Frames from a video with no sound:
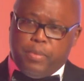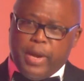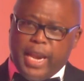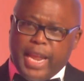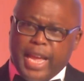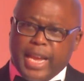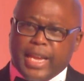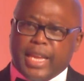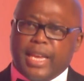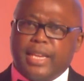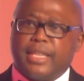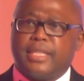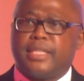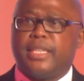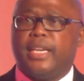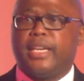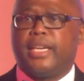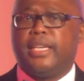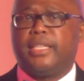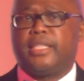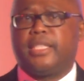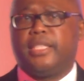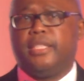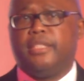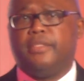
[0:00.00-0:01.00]
black
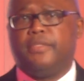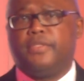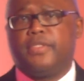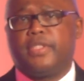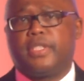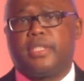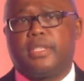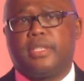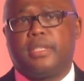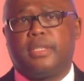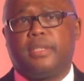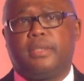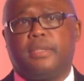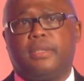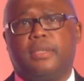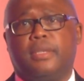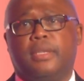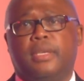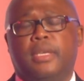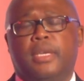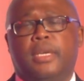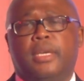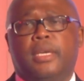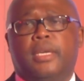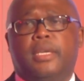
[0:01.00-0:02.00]
executives
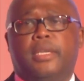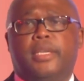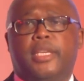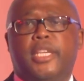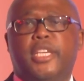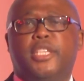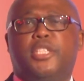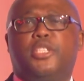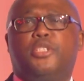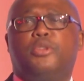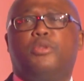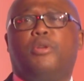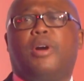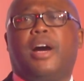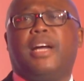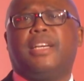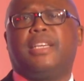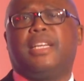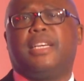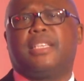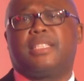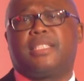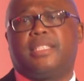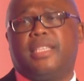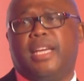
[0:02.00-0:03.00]
need to
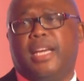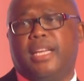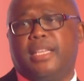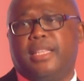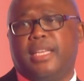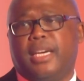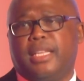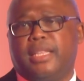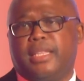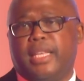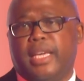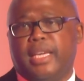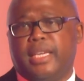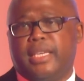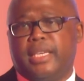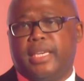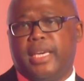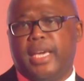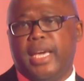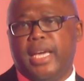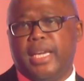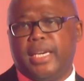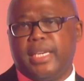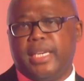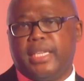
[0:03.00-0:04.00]
understand that they
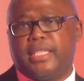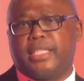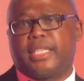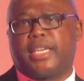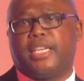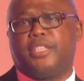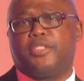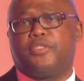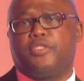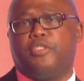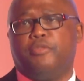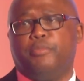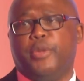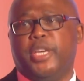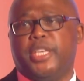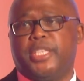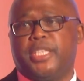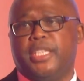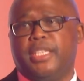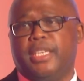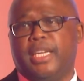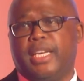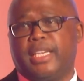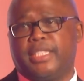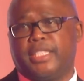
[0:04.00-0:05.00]
carry a
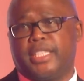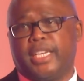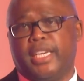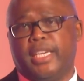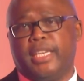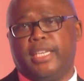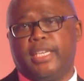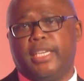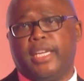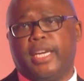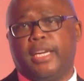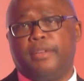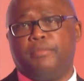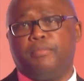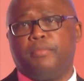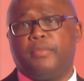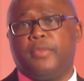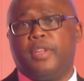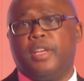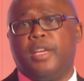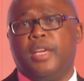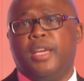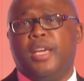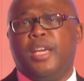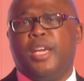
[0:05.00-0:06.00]
transformation agenda.
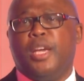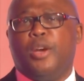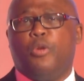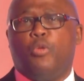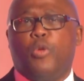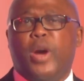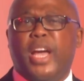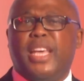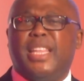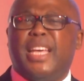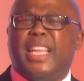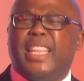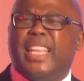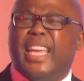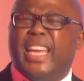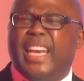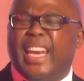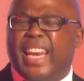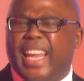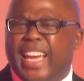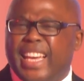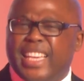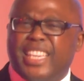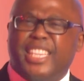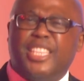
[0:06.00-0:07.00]
Whether they
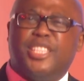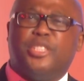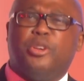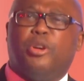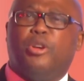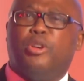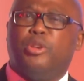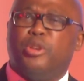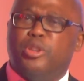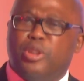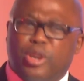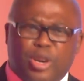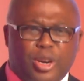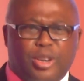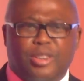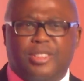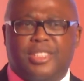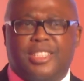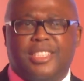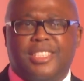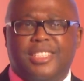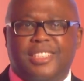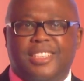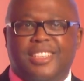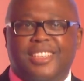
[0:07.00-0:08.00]
like it or
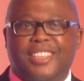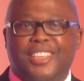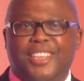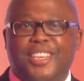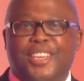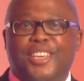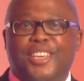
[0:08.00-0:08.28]
not,